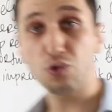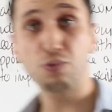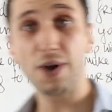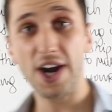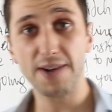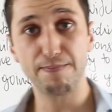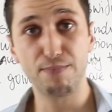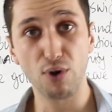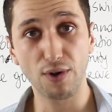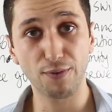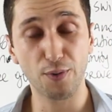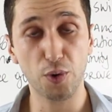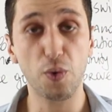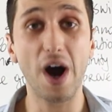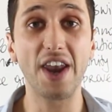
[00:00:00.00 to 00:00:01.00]
read a book
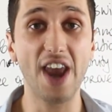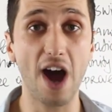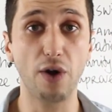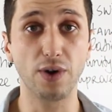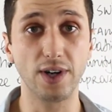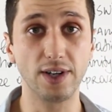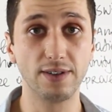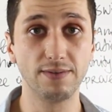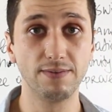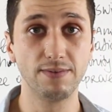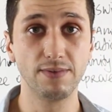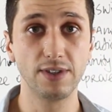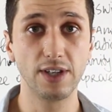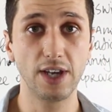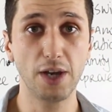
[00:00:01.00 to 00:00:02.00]
for 1 hour.
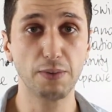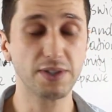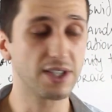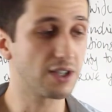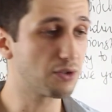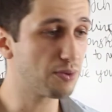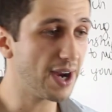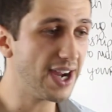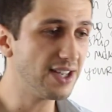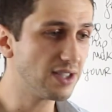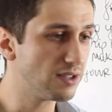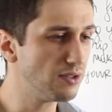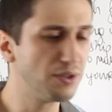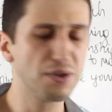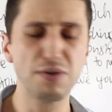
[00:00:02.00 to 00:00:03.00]
It was a great
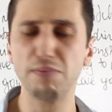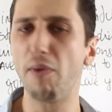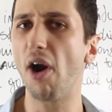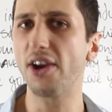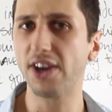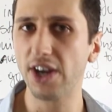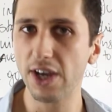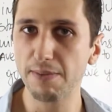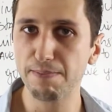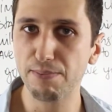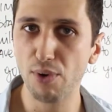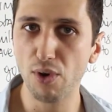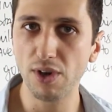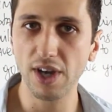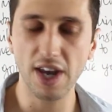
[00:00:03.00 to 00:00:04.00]
new marketing
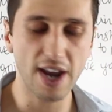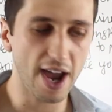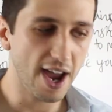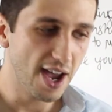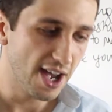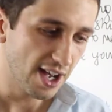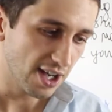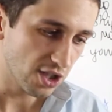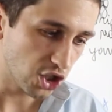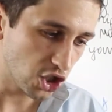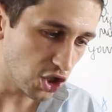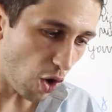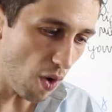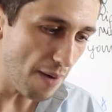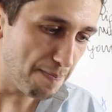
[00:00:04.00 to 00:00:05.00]
book, and I
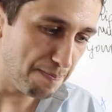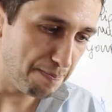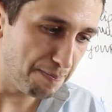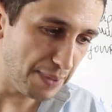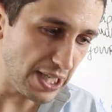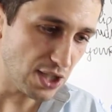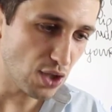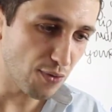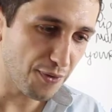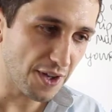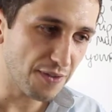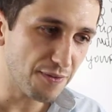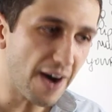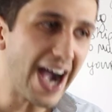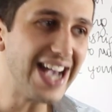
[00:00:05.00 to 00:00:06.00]
saw a piece of
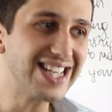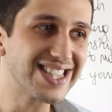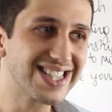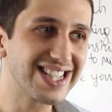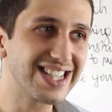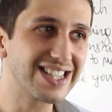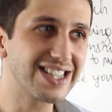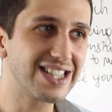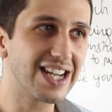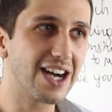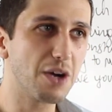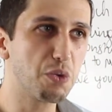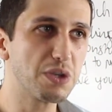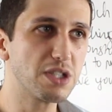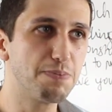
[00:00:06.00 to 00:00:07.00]
advice
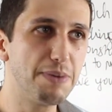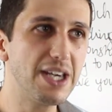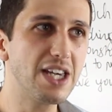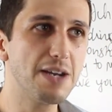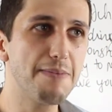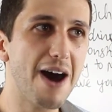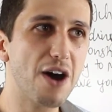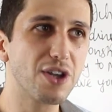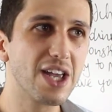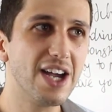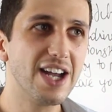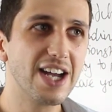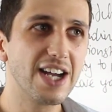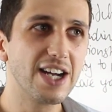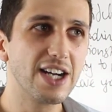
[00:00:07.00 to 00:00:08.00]
that was speaking about
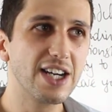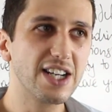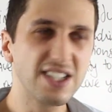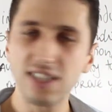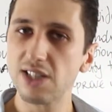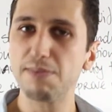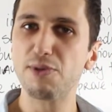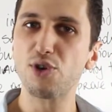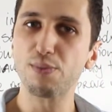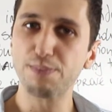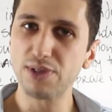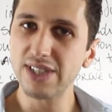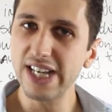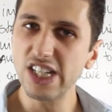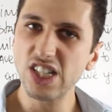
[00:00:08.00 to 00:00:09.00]
customer
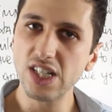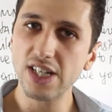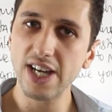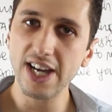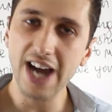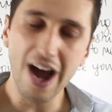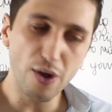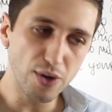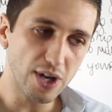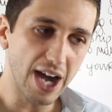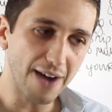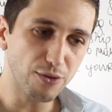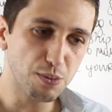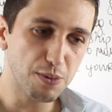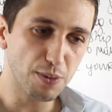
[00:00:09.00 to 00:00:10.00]
obsession and how you
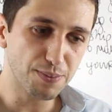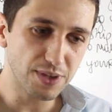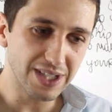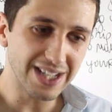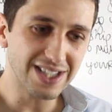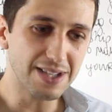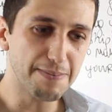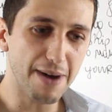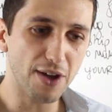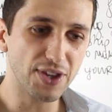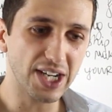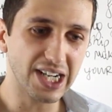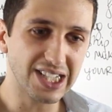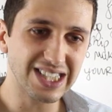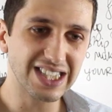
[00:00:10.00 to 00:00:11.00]
have to be obsessed about
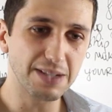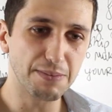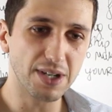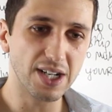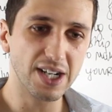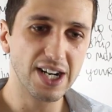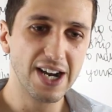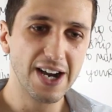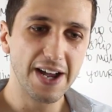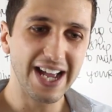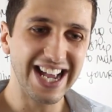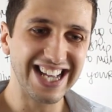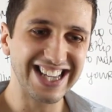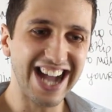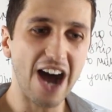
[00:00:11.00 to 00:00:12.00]
the customer
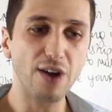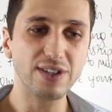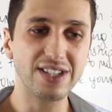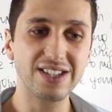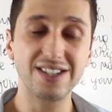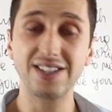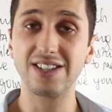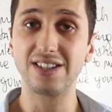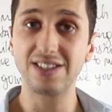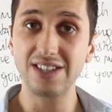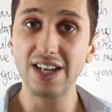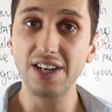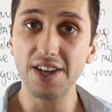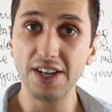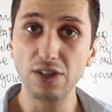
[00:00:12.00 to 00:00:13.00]
and how this is the
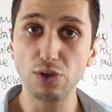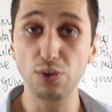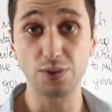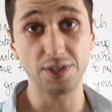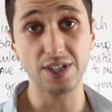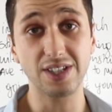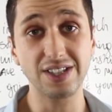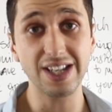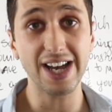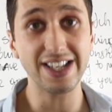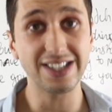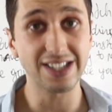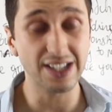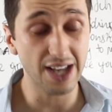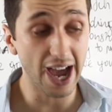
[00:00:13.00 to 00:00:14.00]
secret to success.
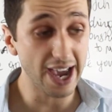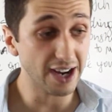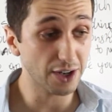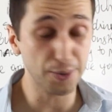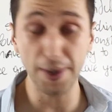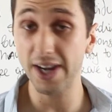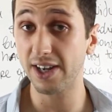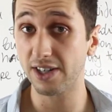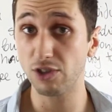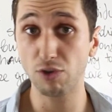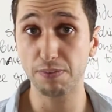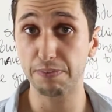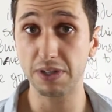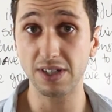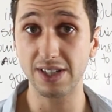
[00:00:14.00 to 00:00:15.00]
And I agree
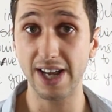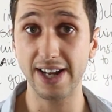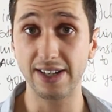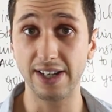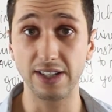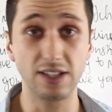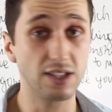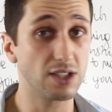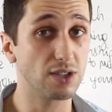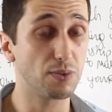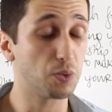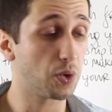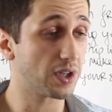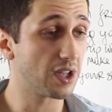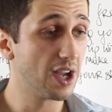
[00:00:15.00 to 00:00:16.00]
100%. And this is
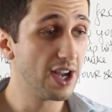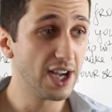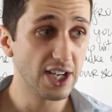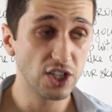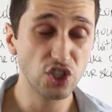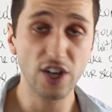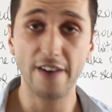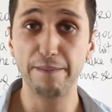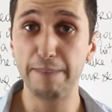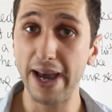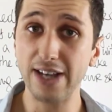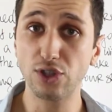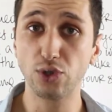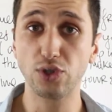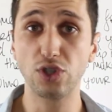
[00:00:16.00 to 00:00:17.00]
what Jeff
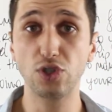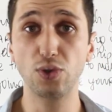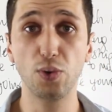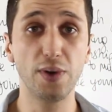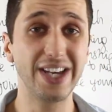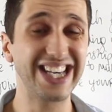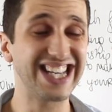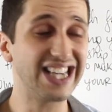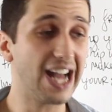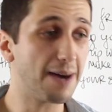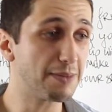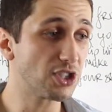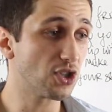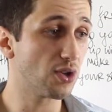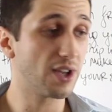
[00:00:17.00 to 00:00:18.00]
Bezos is doing at
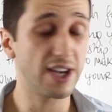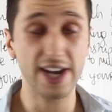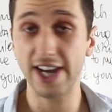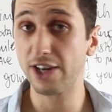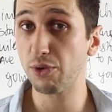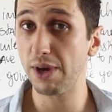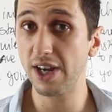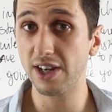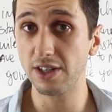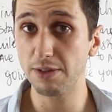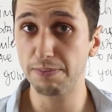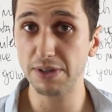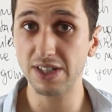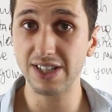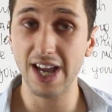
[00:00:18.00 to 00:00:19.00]
Amazon. And I agree
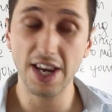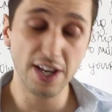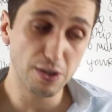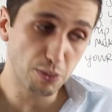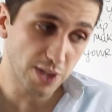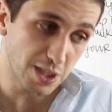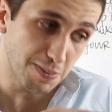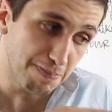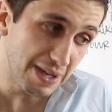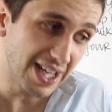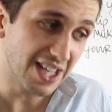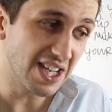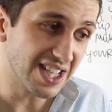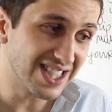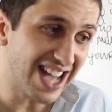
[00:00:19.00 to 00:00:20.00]
100%. And he was
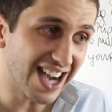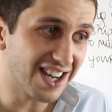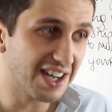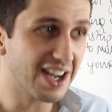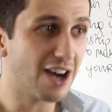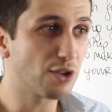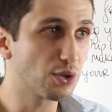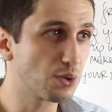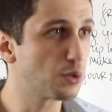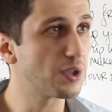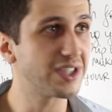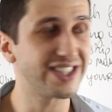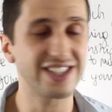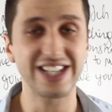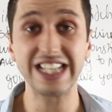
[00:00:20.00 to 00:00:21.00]
speaking exactly how to do
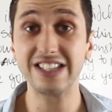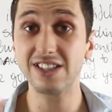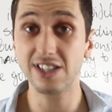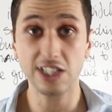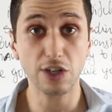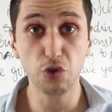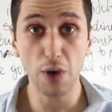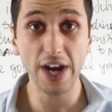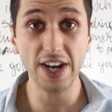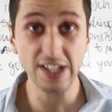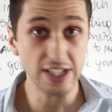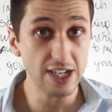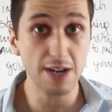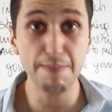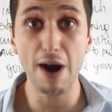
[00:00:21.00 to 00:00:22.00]
this. He said, this is a great
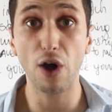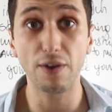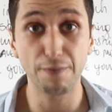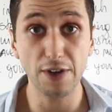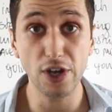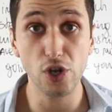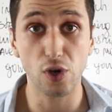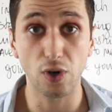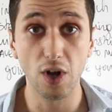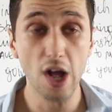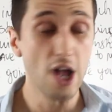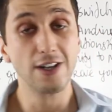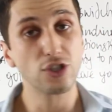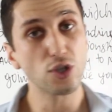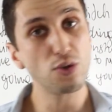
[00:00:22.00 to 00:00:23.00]
idea about a video.
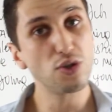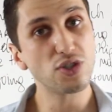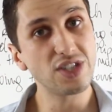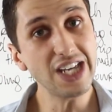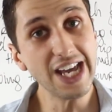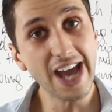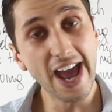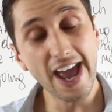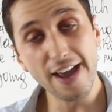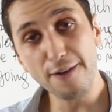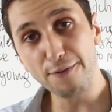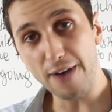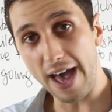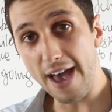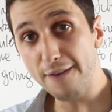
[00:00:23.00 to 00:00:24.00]
So you see, if
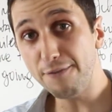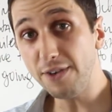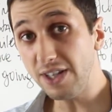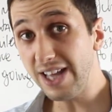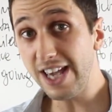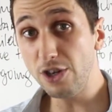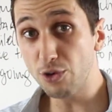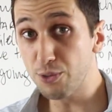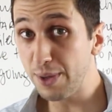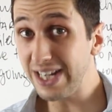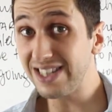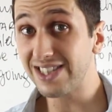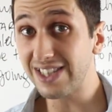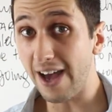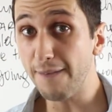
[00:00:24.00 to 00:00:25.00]
every day you read
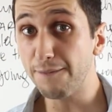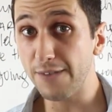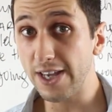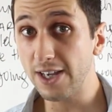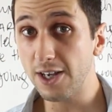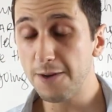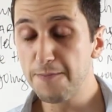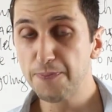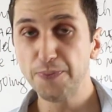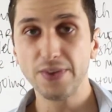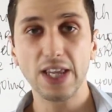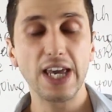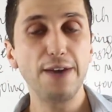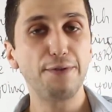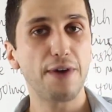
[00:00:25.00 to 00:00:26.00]
something,
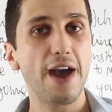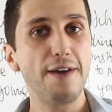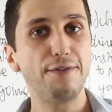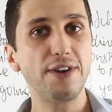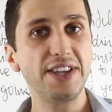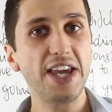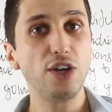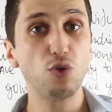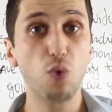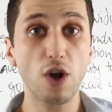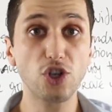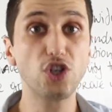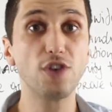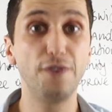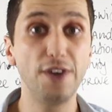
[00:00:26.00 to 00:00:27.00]
if every day you
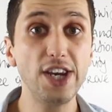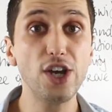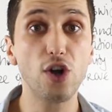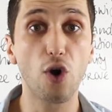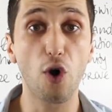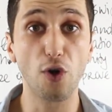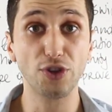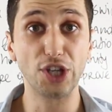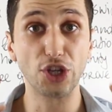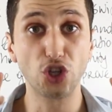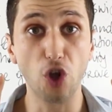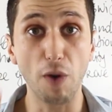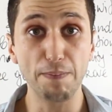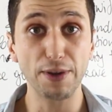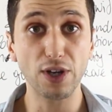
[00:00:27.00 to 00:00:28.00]
watch video on the
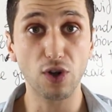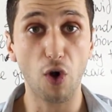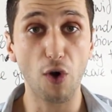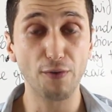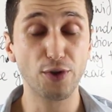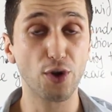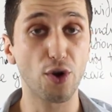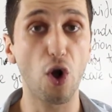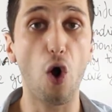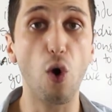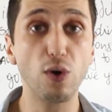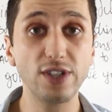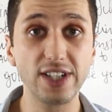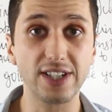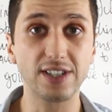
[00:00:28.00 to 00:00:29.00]
topic of your
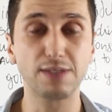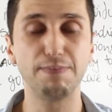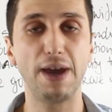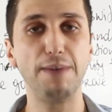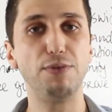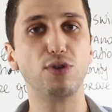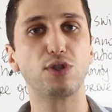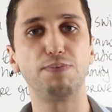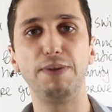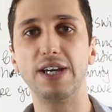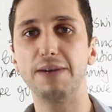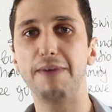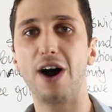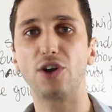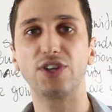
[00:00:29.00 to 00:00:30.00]
audience, maybe you speak
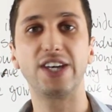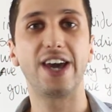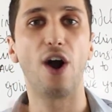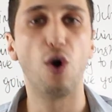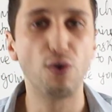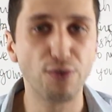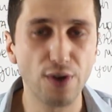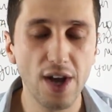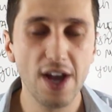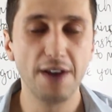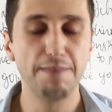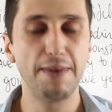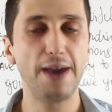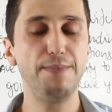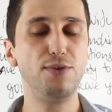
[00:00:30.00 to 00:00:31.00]
about health,
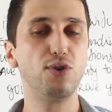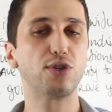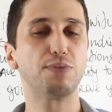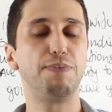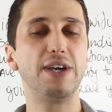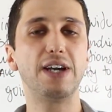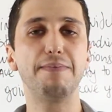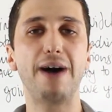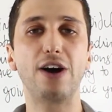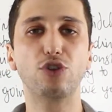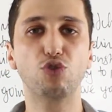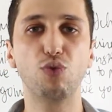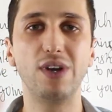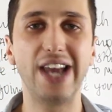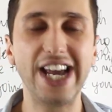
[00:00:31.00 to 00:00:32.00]
maybe you speak
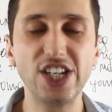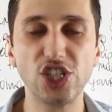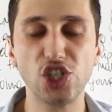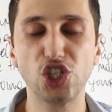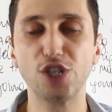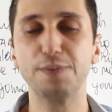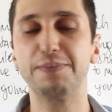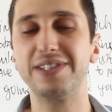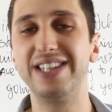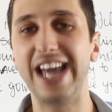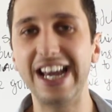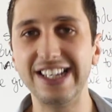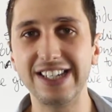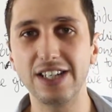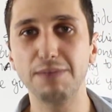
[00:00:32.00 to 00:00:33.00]
about relationships,
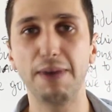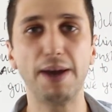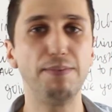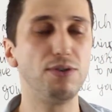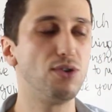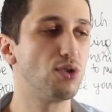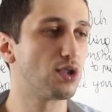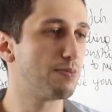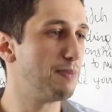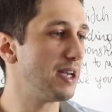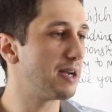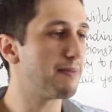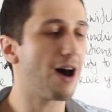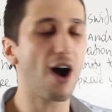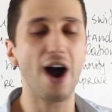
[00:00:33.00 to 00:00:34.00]
dating, maybe you speak
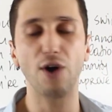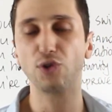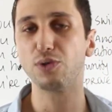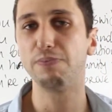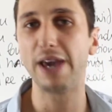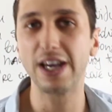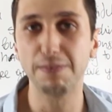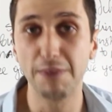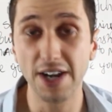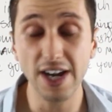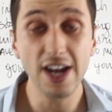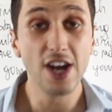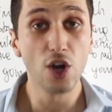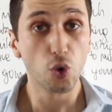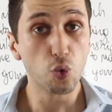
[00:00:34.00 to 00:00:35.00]
about how to make money,
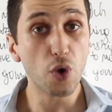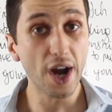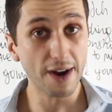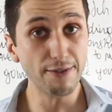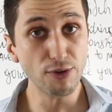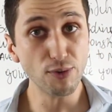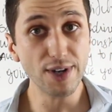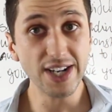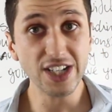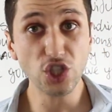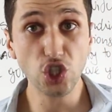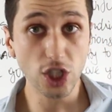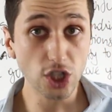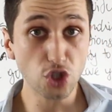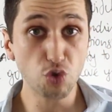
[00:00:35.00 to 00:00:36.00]
whatever it is,
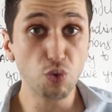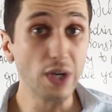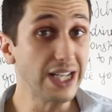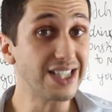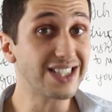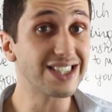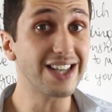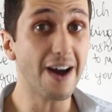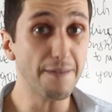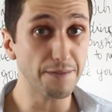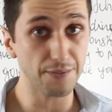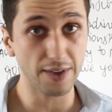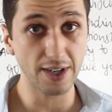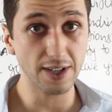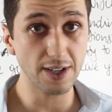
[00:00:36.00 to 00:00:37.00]
just read
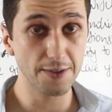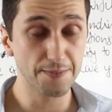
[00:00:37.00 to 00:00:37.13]
something